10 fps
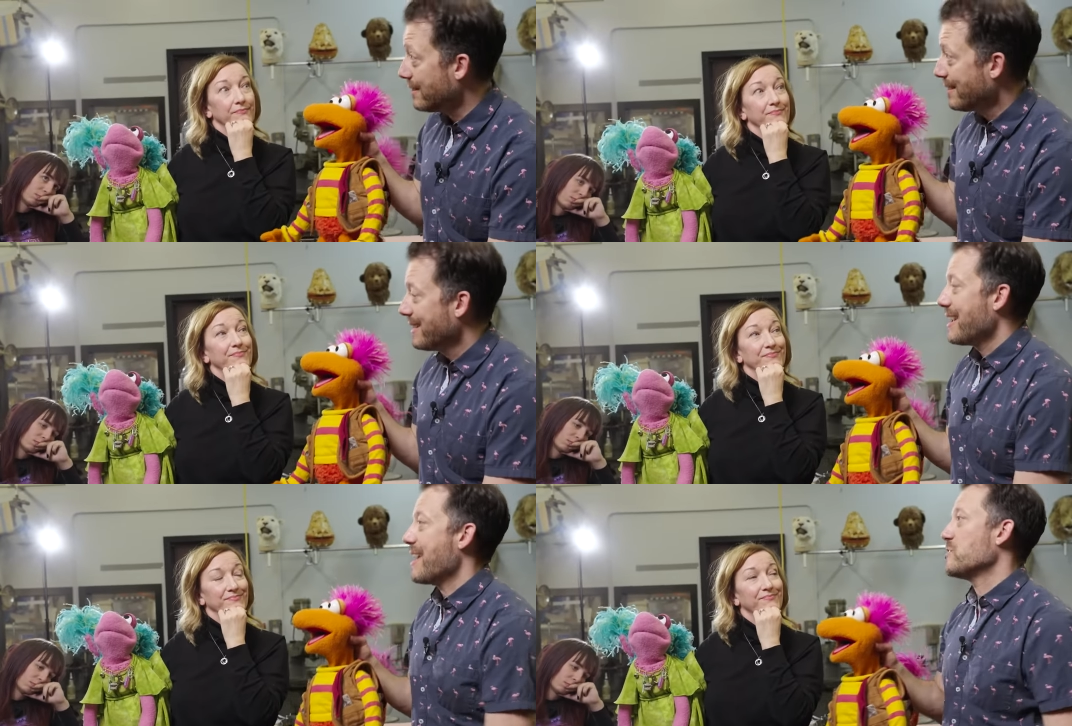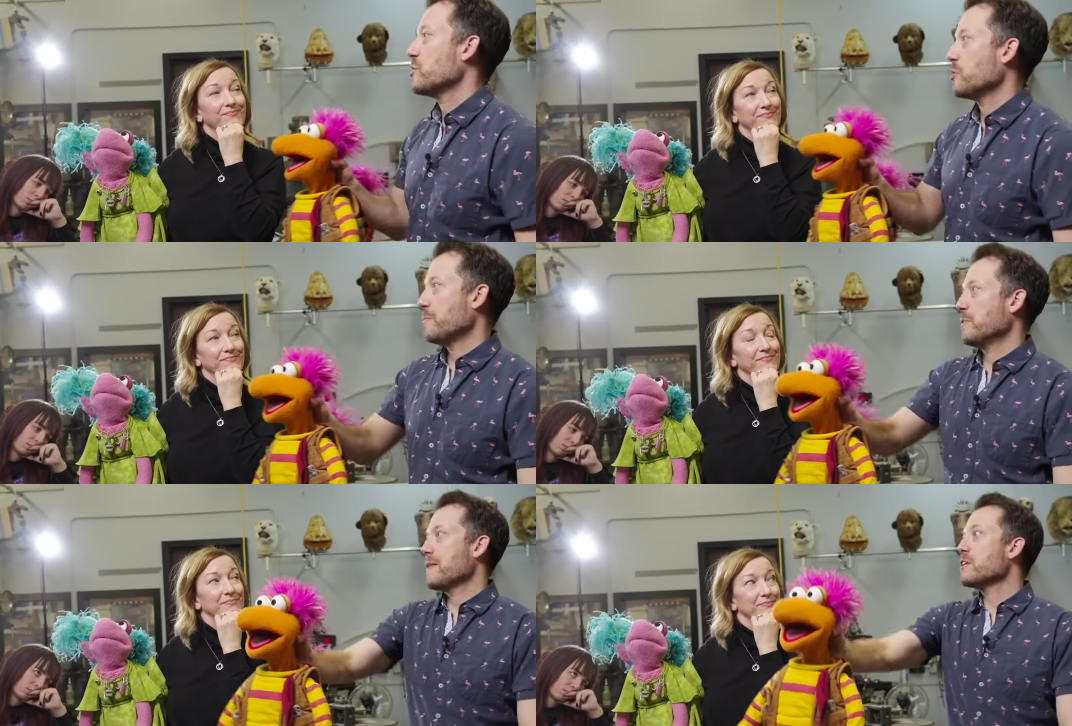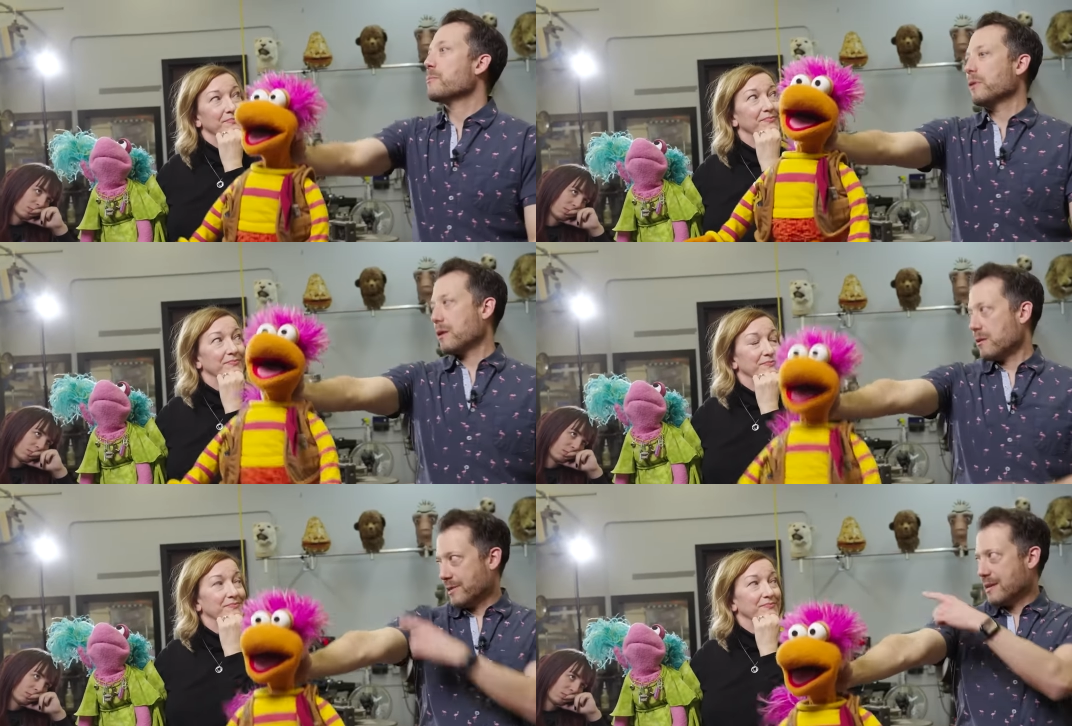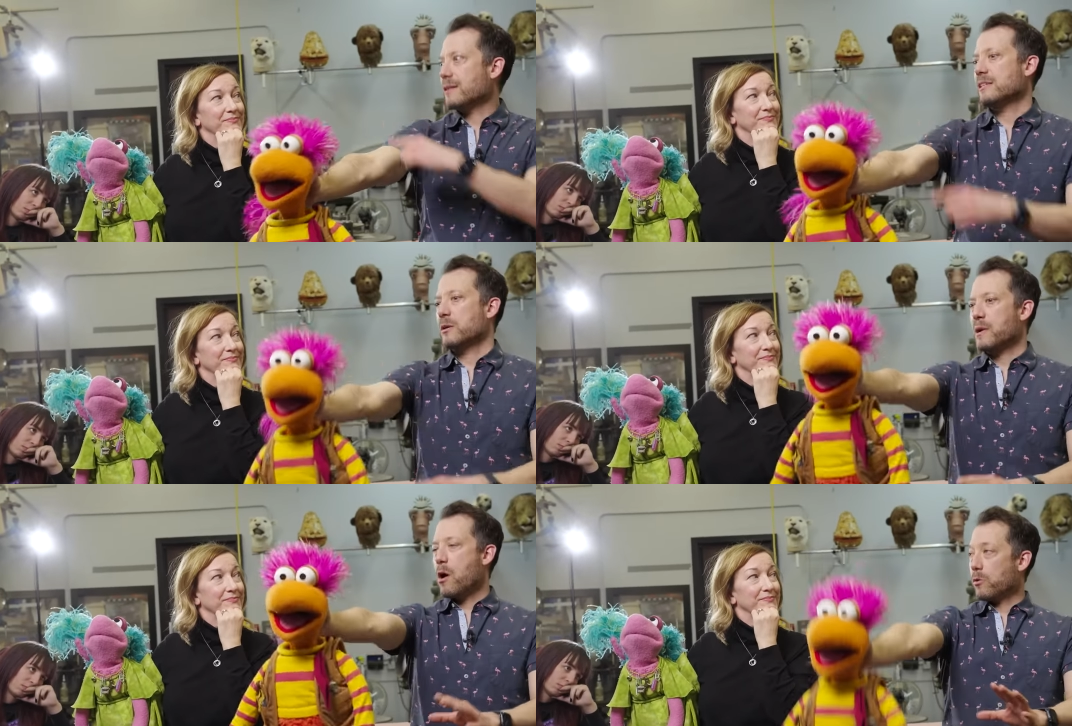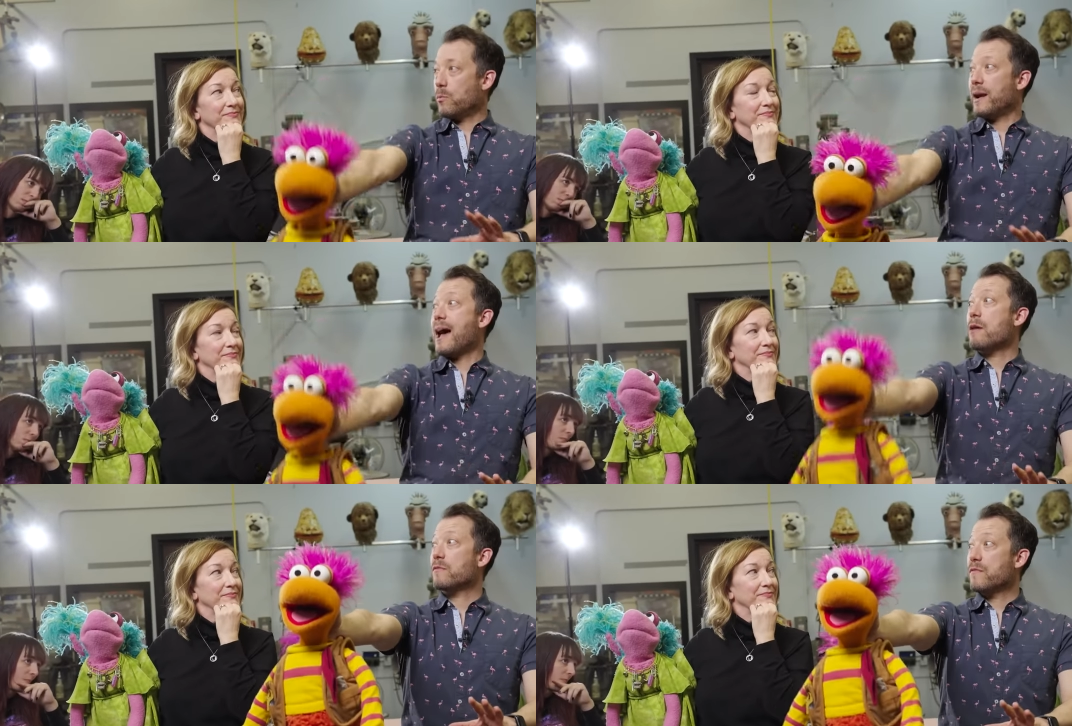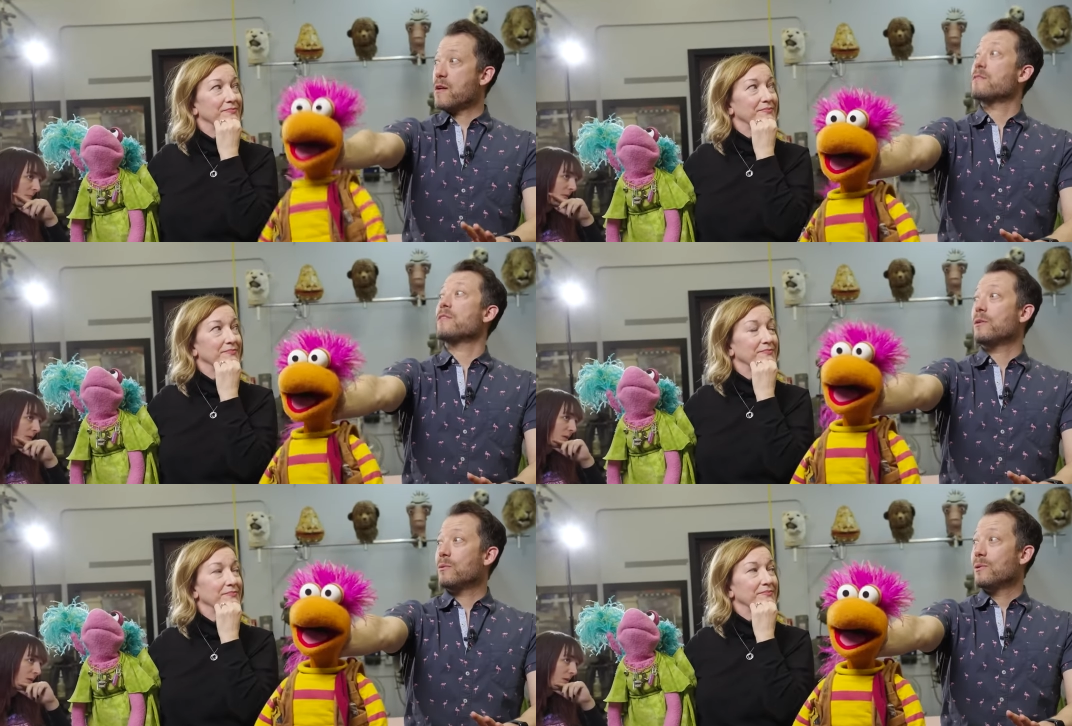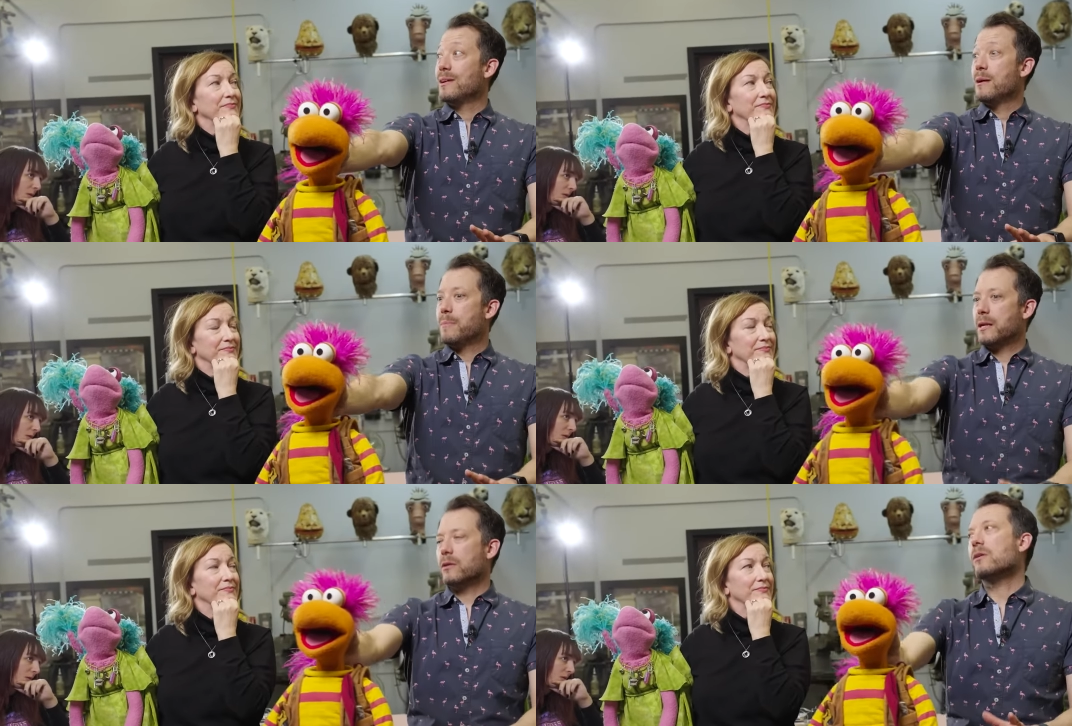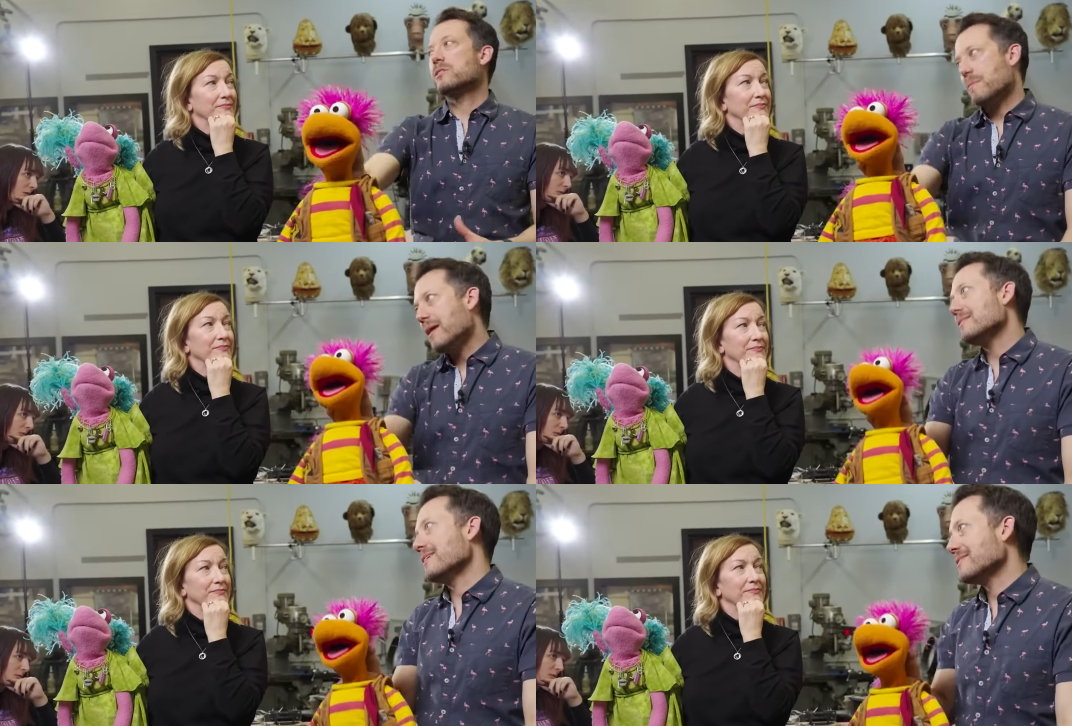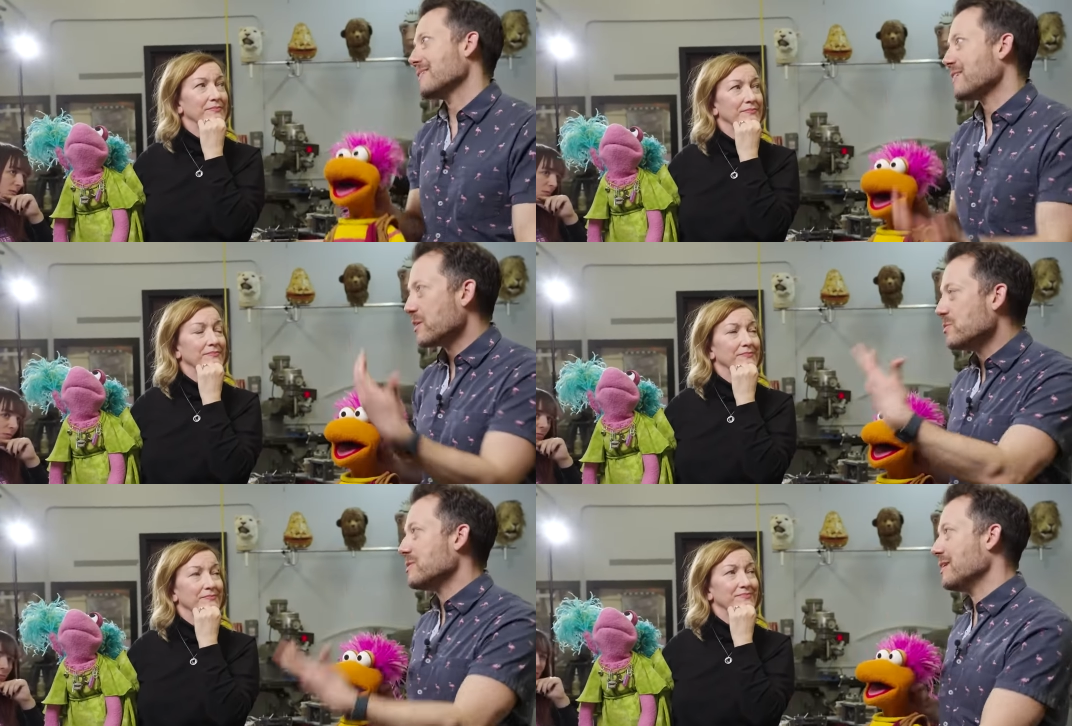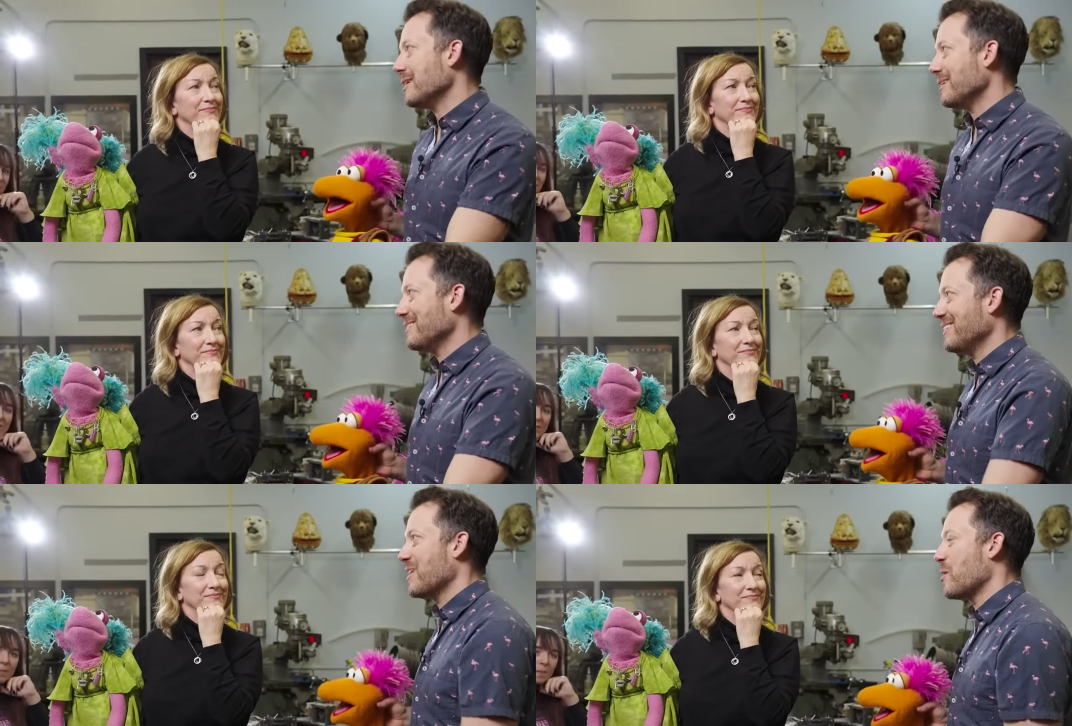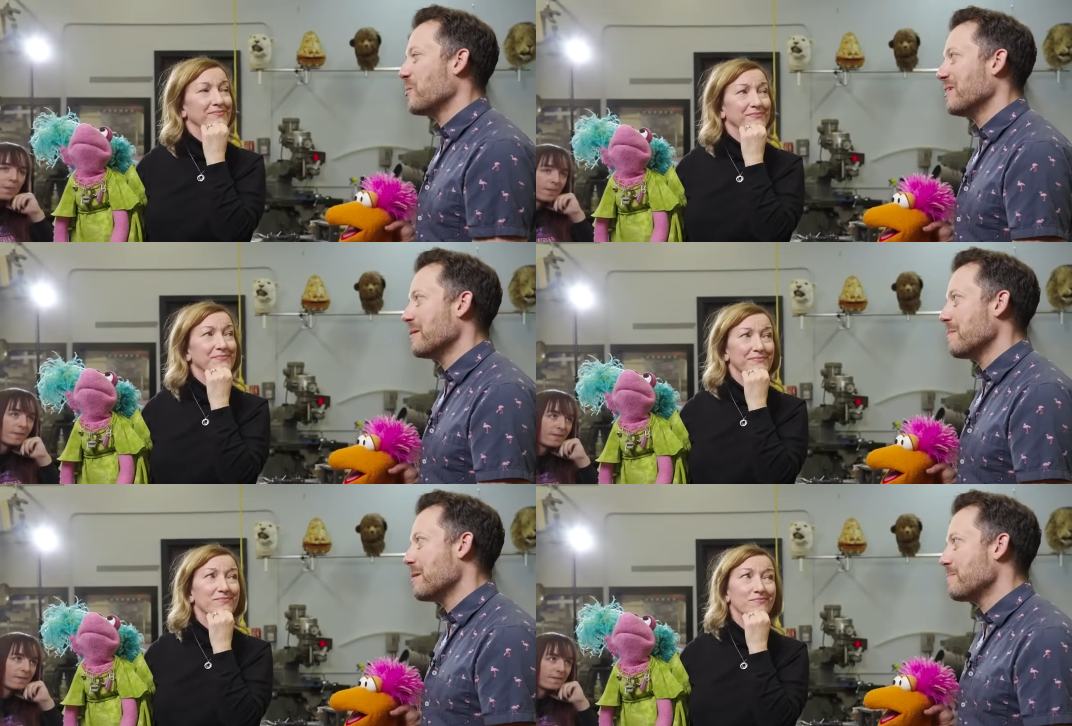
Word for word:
Speaker 1: Got it. And so you're then you're putting like Donna's saying, you're putting all the way out in front of you but it looks amazing because that's how you see, yeah. you know, a, yeah. a,